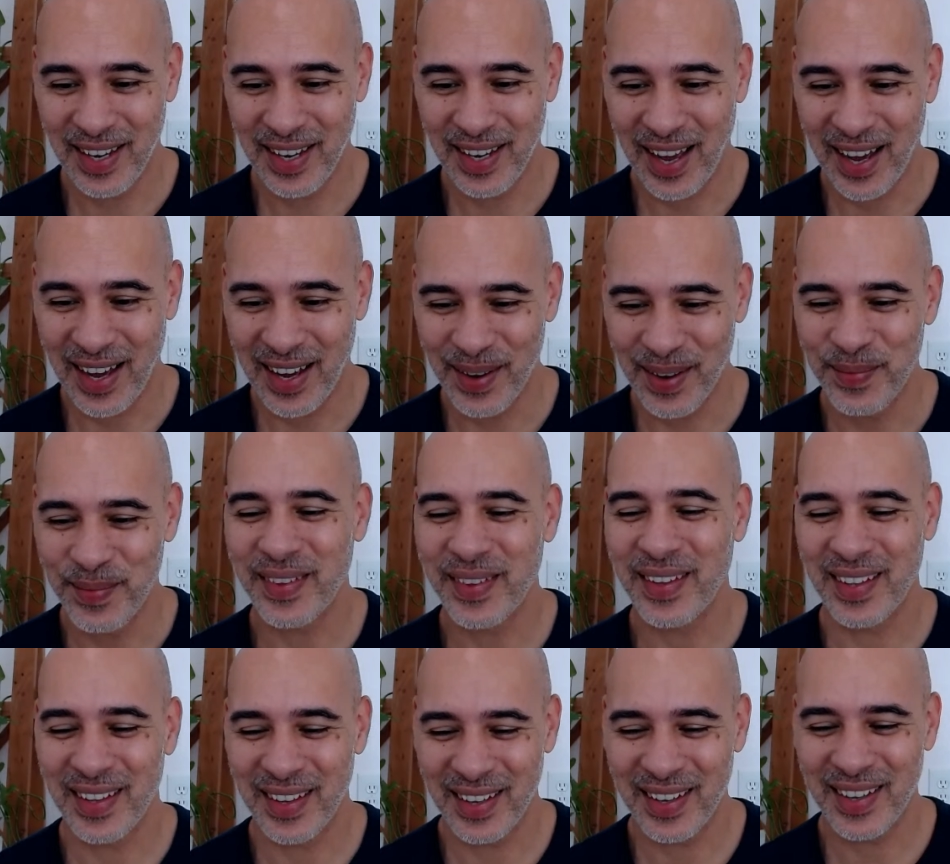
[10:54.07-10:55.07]
Um,
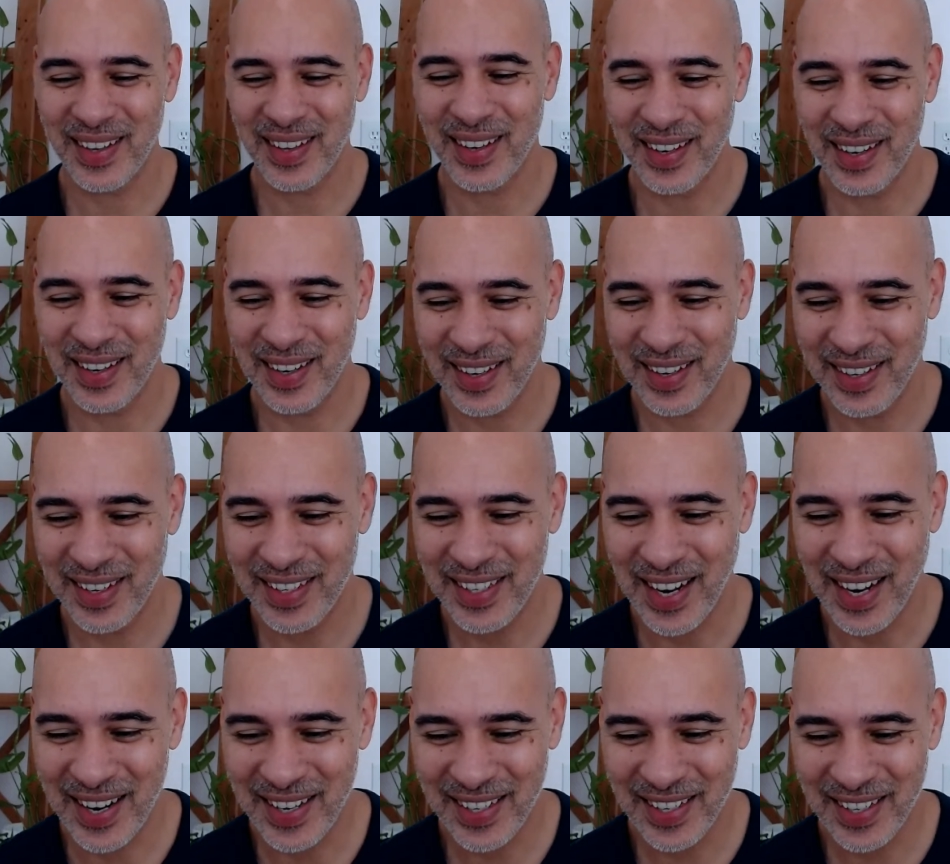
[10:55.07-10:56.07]

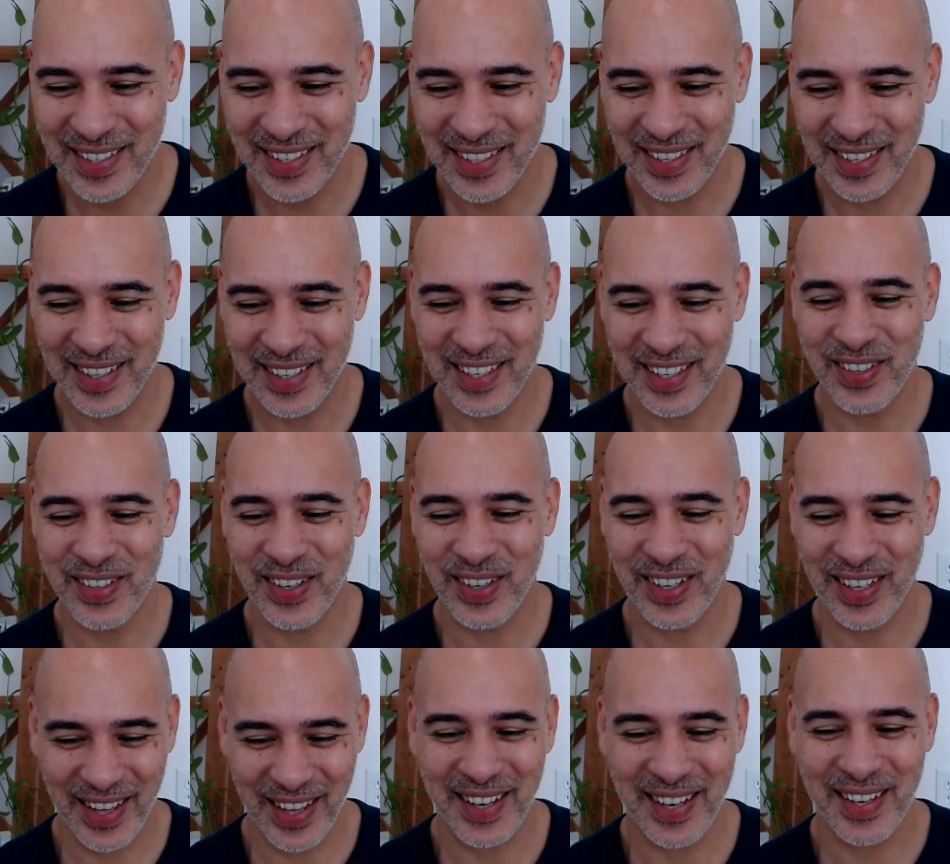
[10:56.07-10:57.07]
Natanya's in
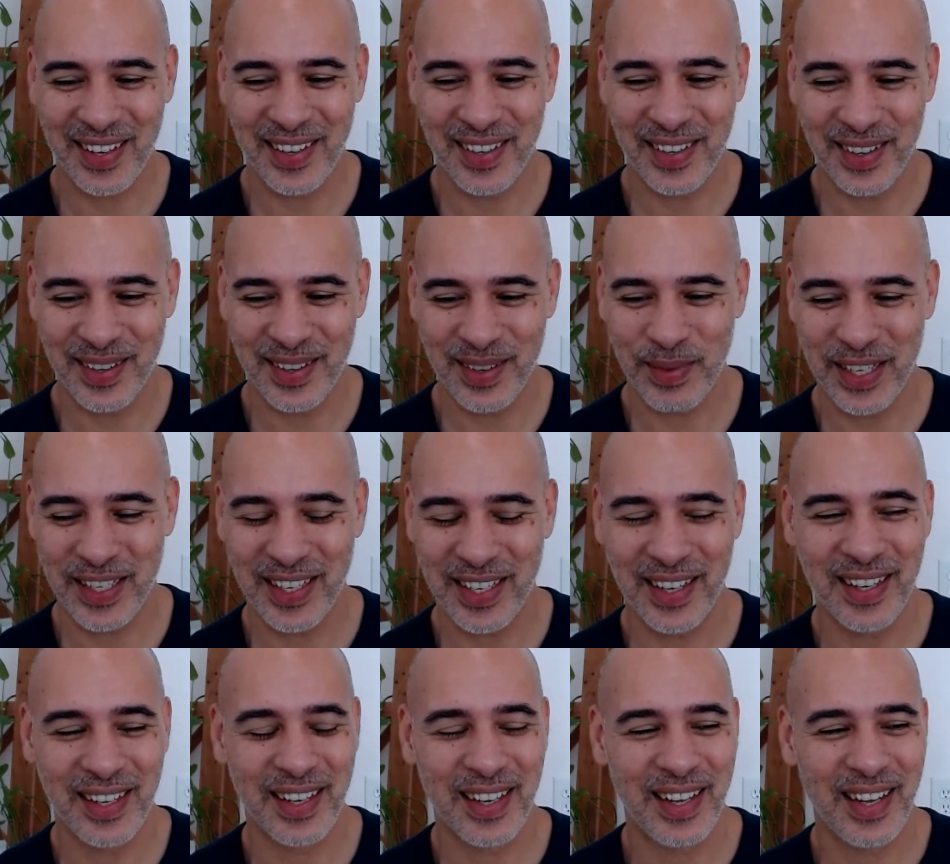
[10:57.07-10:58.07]
Israel. Thank you, Misha.
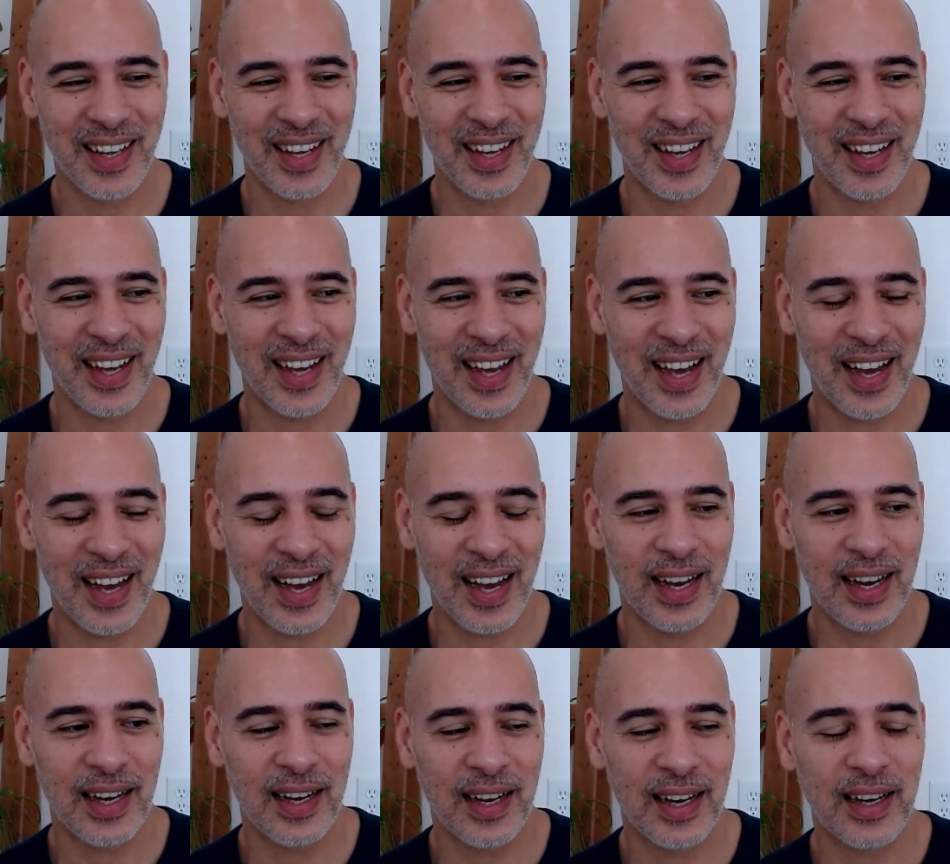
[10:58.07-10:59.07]

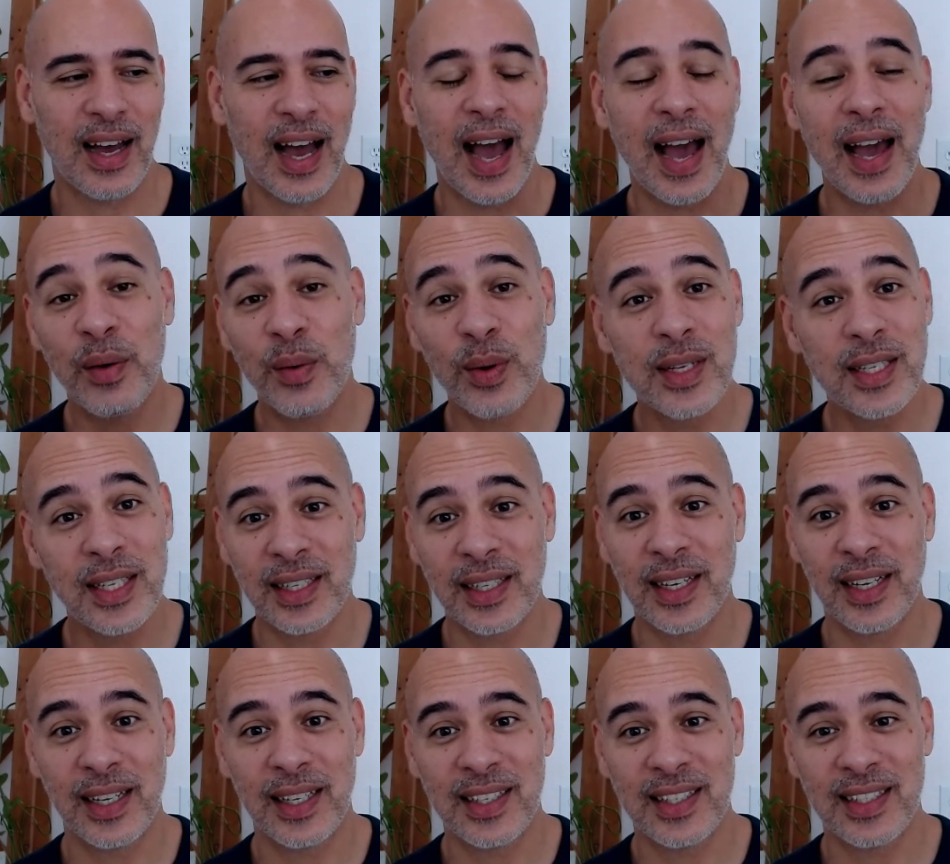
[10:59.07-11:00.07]
I wasn't
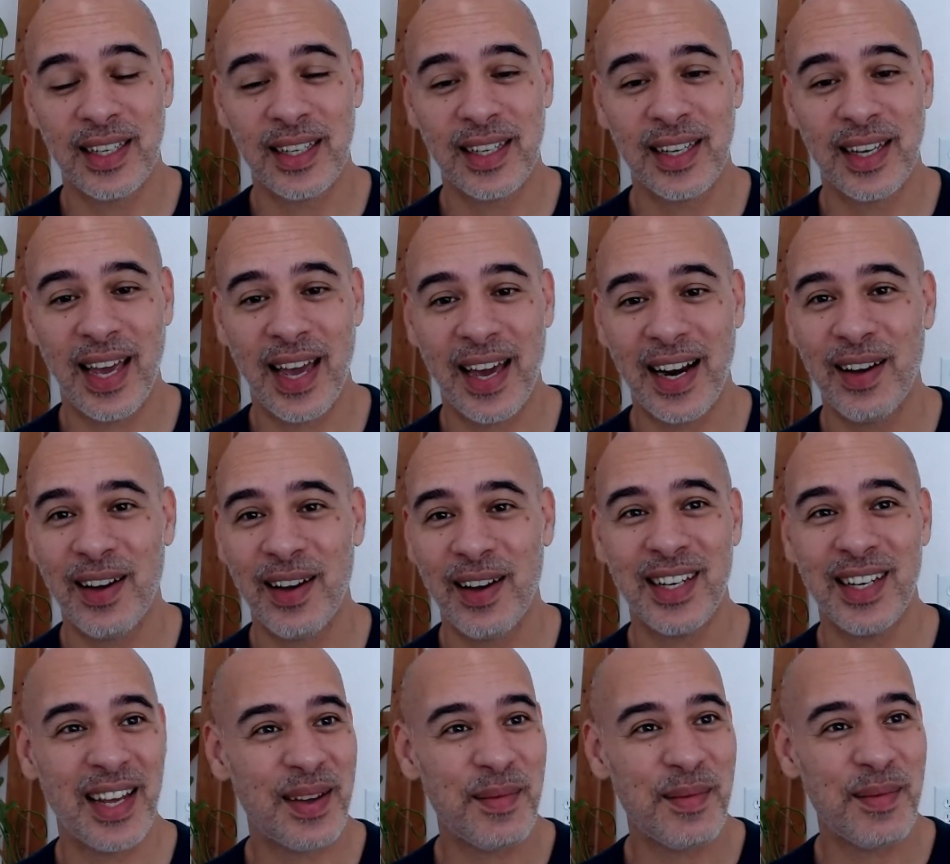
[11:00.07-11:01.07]
getting sick, and I was
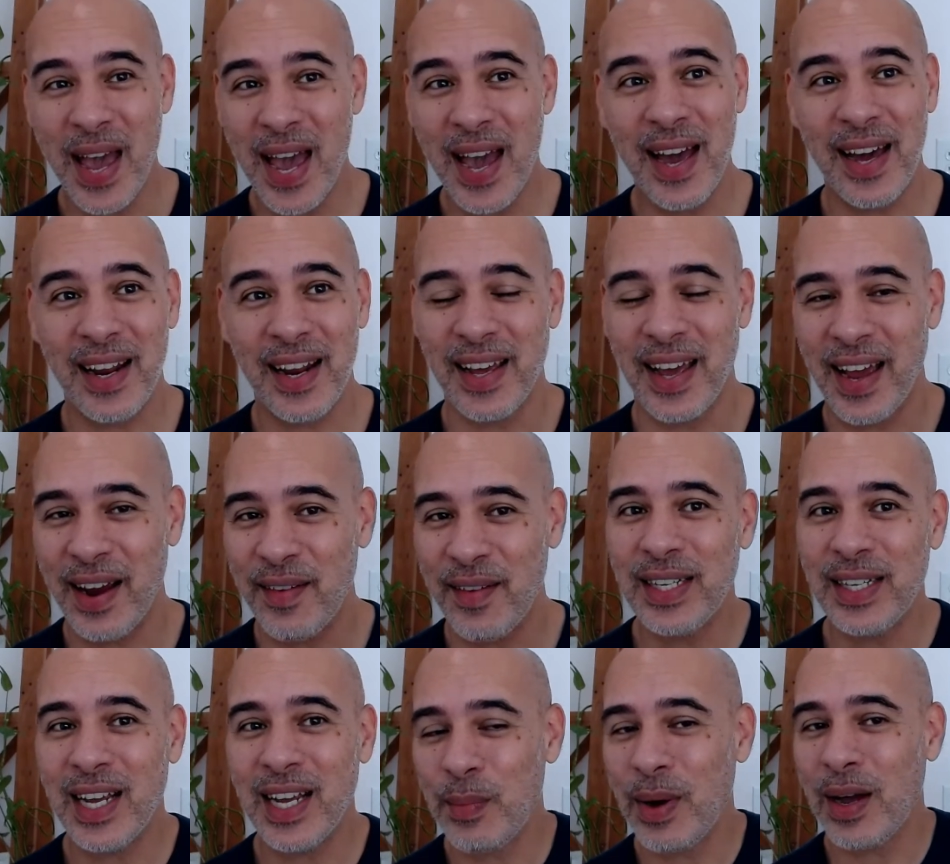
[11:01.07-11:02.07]
like, man, every
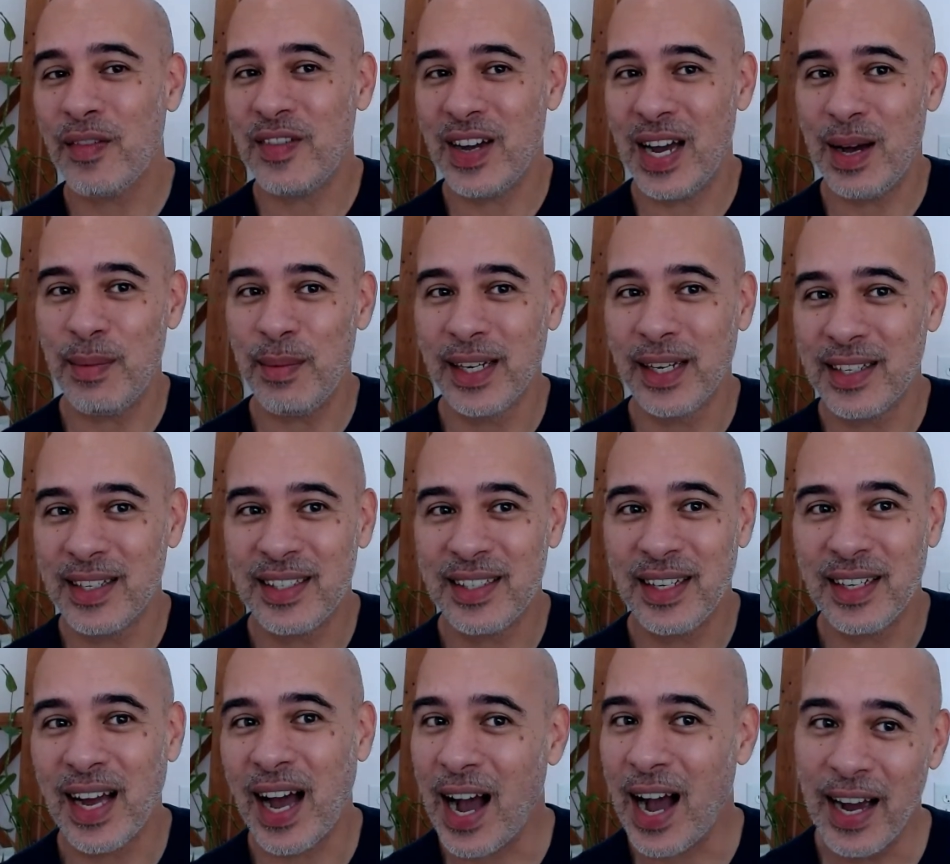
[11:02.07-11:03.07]
time my family gets
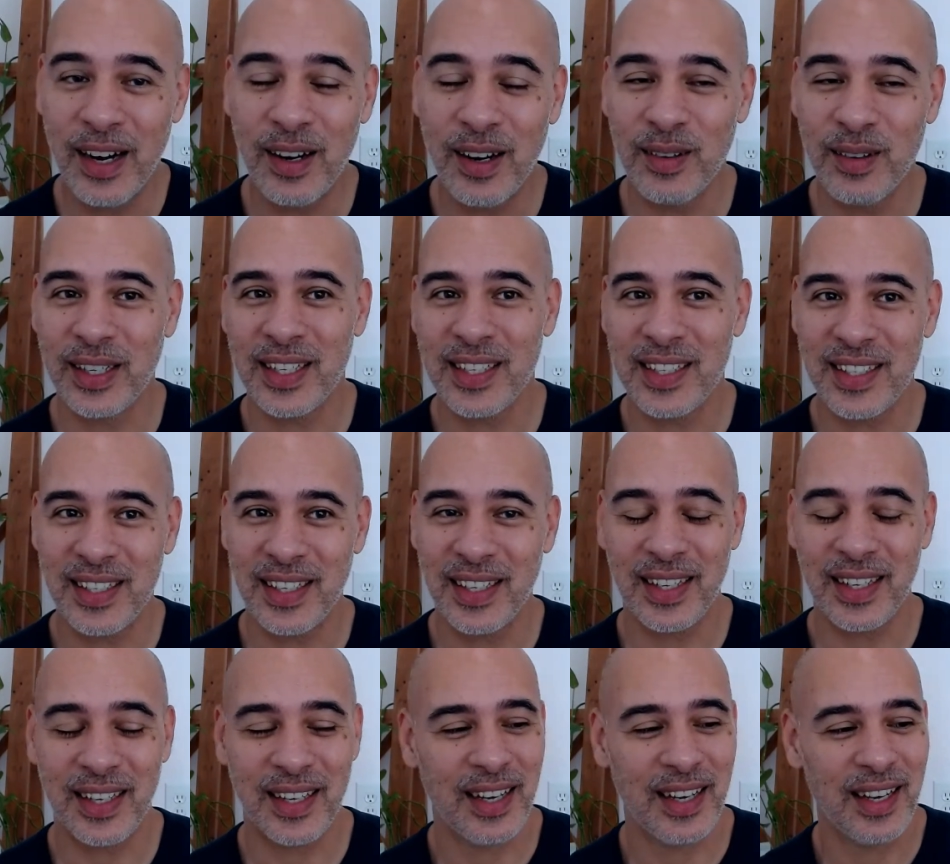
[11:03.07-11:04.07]
sick, I don't get
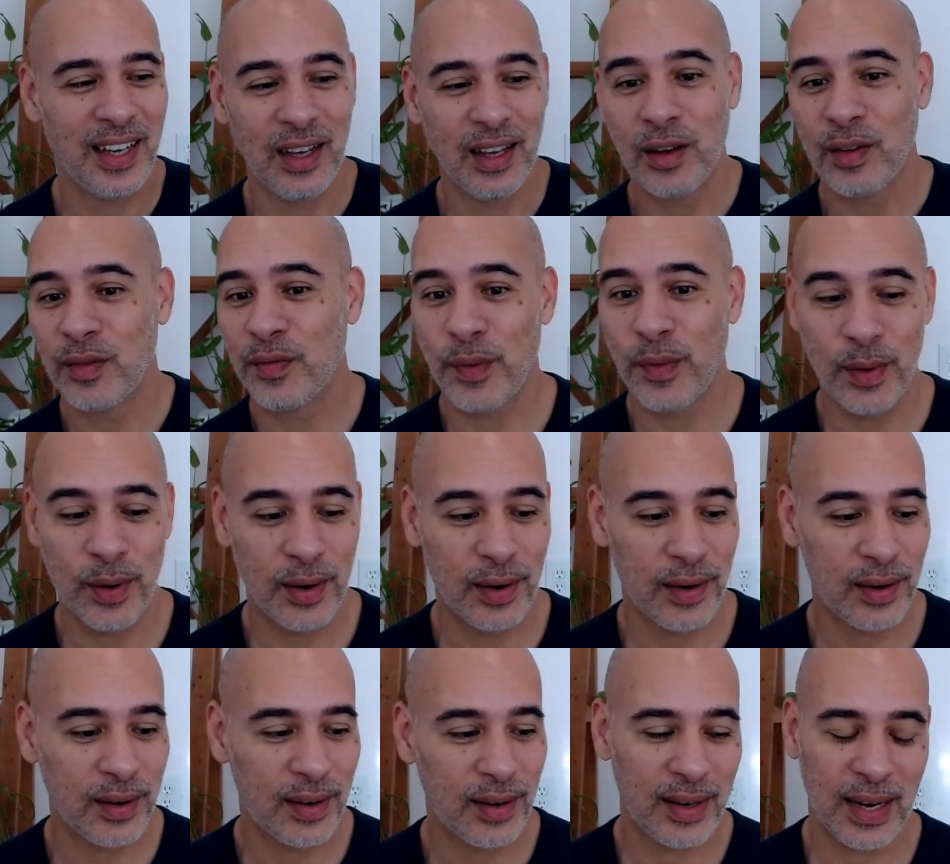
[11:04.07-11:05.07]
sick.
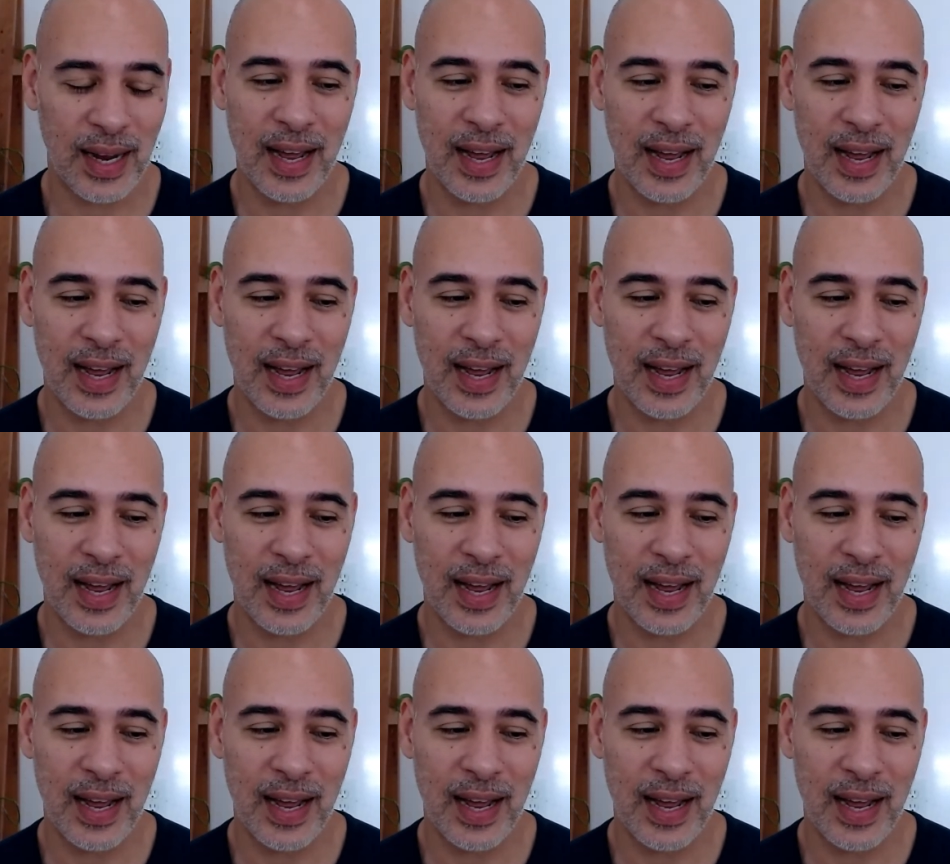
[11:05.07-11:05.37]
For, I don't